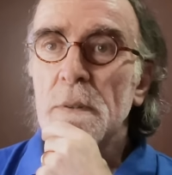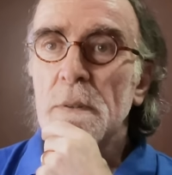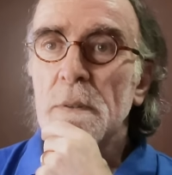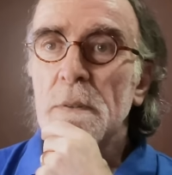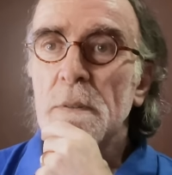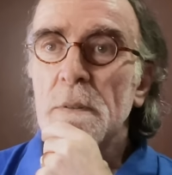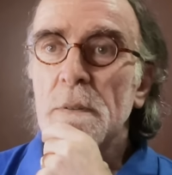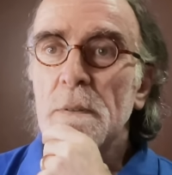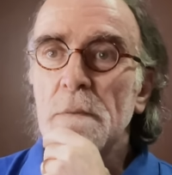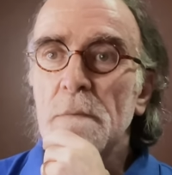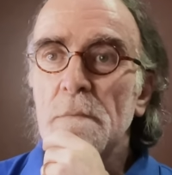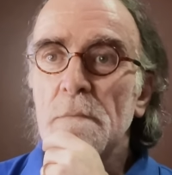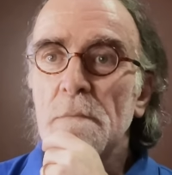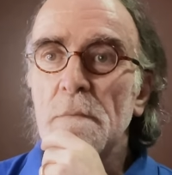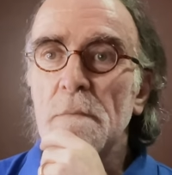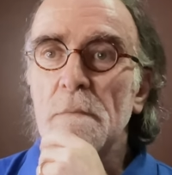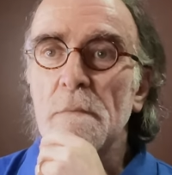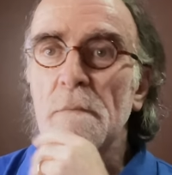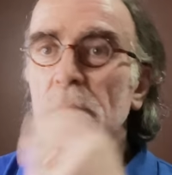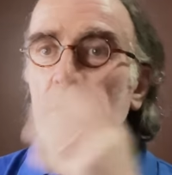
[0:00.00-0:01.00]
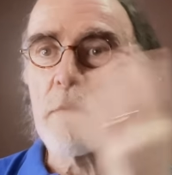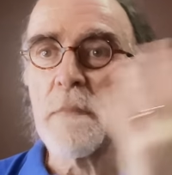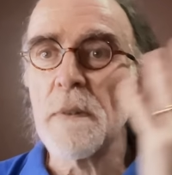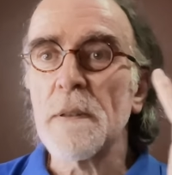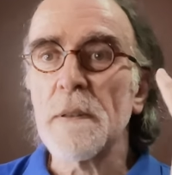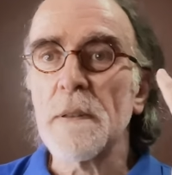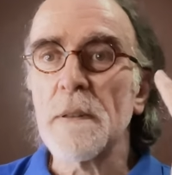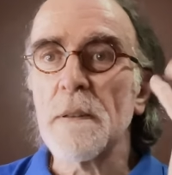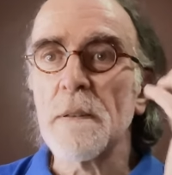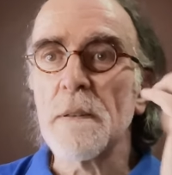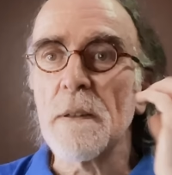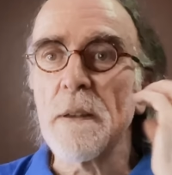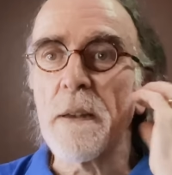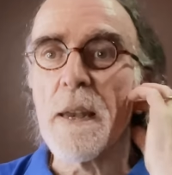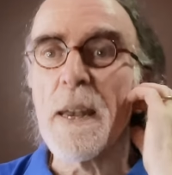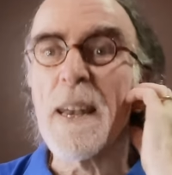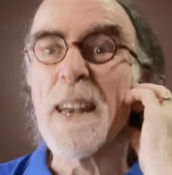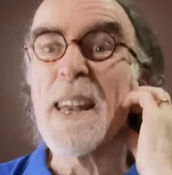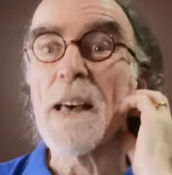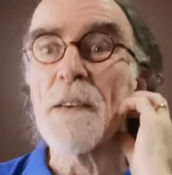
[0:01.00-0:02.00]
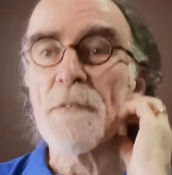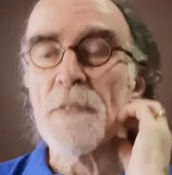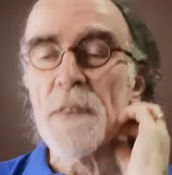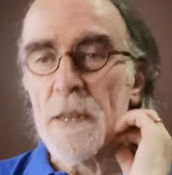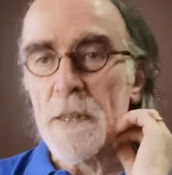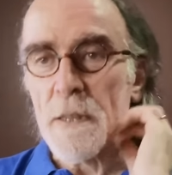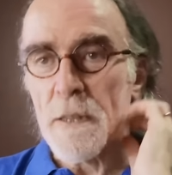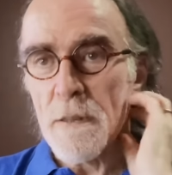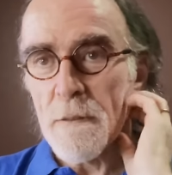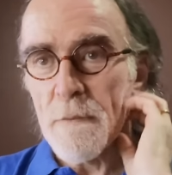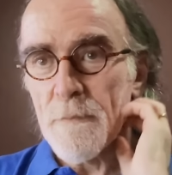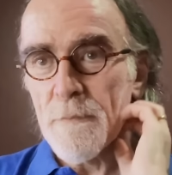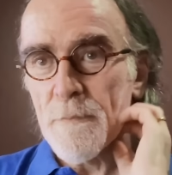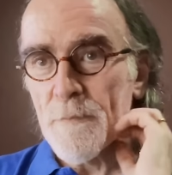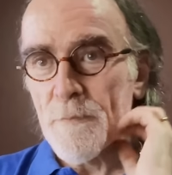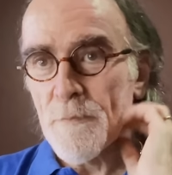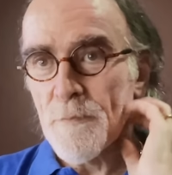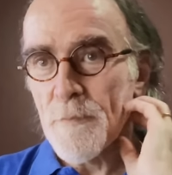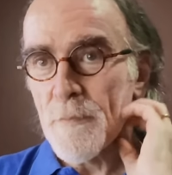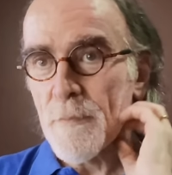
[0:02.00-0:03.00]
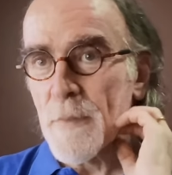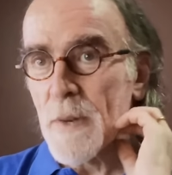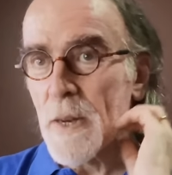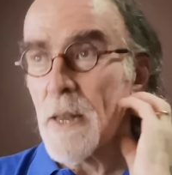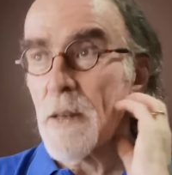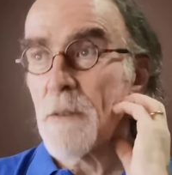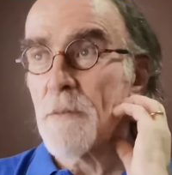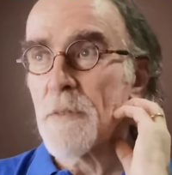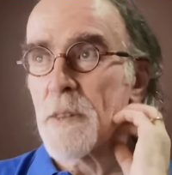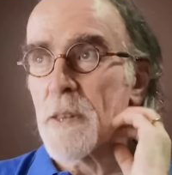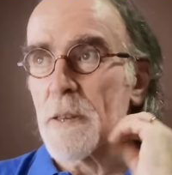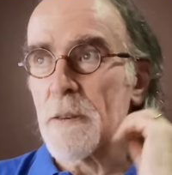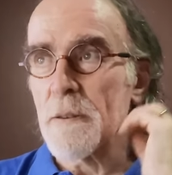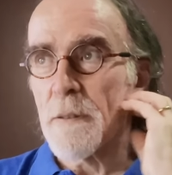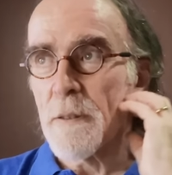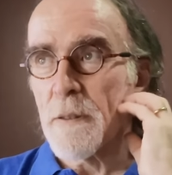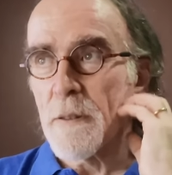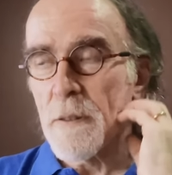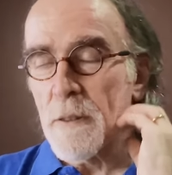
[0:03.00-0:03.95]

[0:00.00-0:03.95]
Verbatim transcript: Oh, interesting. It loves it, loves it.